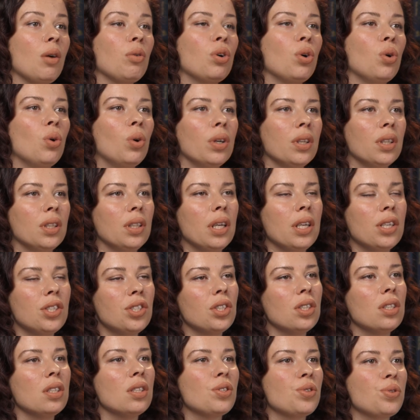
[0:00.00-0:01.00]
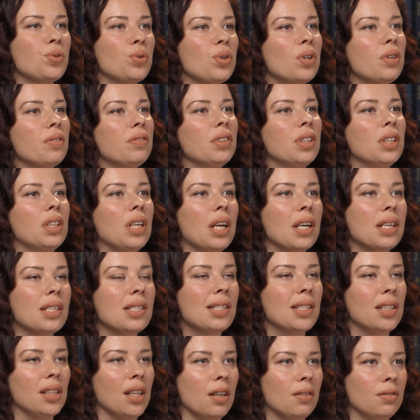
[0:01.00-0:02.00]
coordination is sort of the
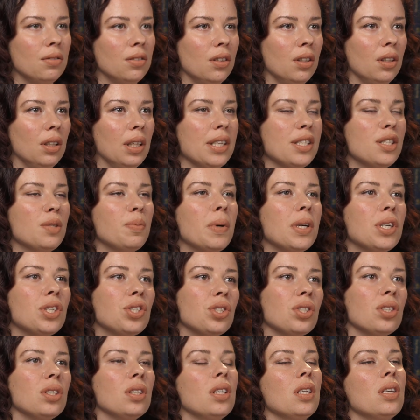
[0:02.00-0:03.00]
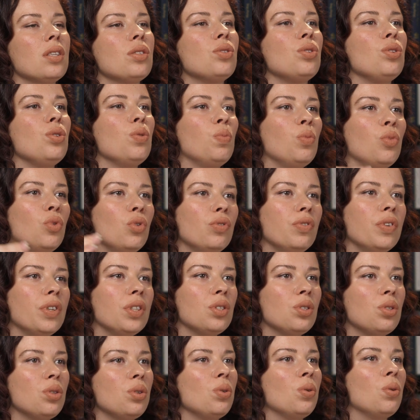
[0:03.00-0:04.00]
next level, especially as you move
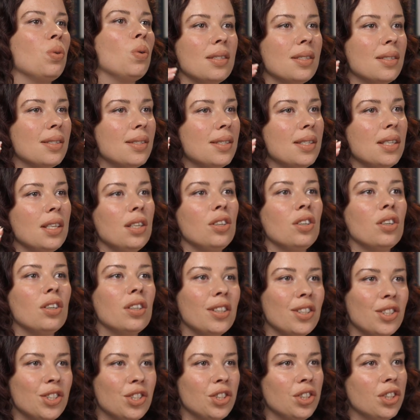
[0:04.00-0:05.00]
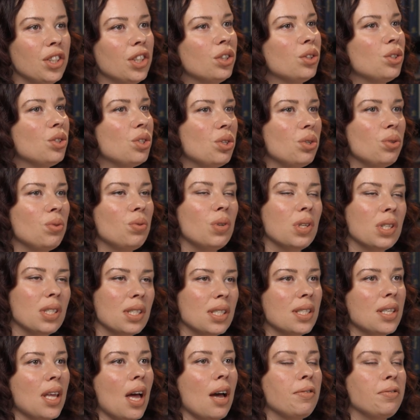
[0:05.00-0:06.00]
into senior engineer 2 and
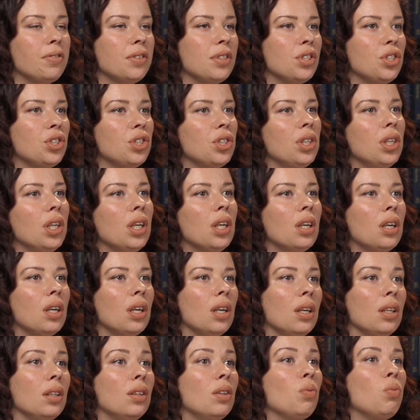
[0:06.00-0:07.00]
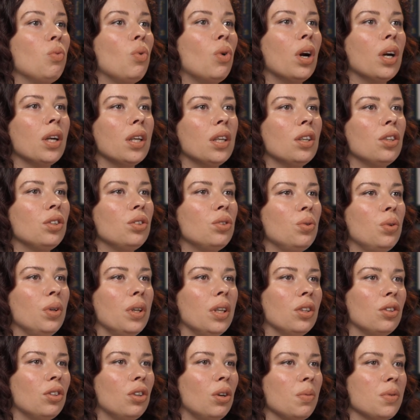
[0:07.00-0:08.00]
staff engineer. The work you're doing
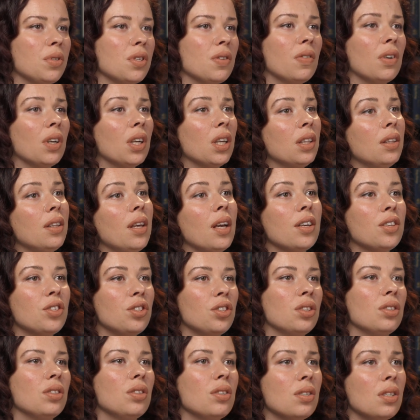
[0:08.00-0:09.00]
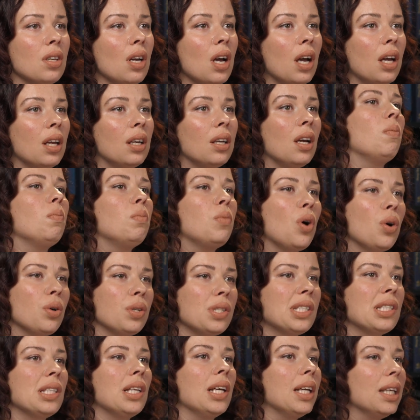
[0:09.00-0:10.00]
in terms of architecture and design
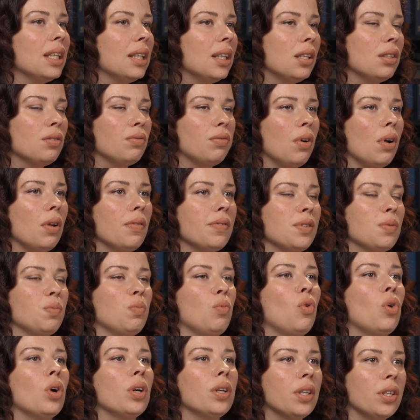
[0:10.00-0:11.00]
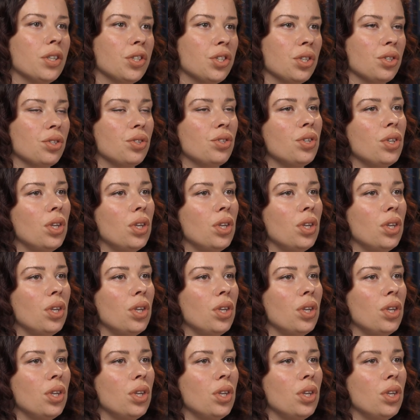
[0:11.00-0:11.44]
most likely involves more than just